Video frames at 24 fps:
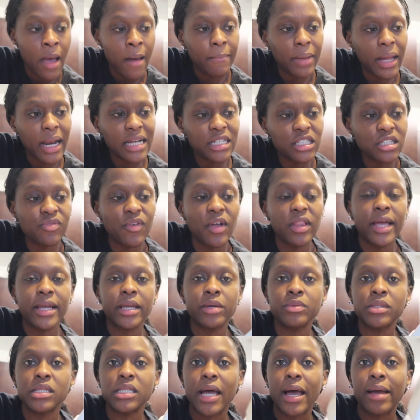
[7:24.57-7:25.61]
But I just felt like
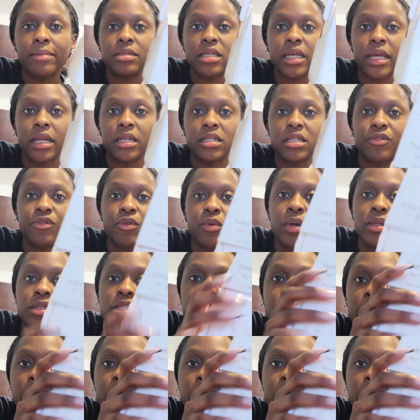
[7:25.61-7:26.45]
it was time to get a different one.